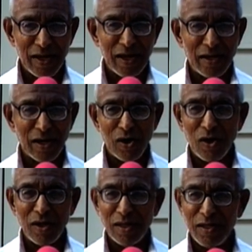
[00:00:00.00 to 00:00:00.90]
and
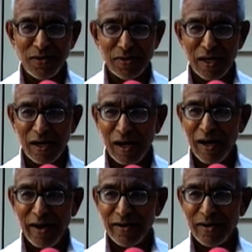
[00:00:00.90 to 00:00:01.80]
all these are
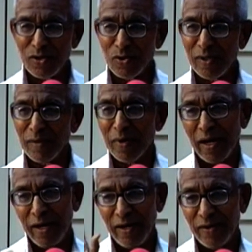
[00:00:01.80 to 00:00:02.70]
related to the
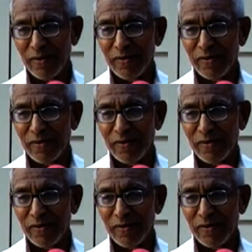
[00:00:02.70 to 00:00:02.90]
mind.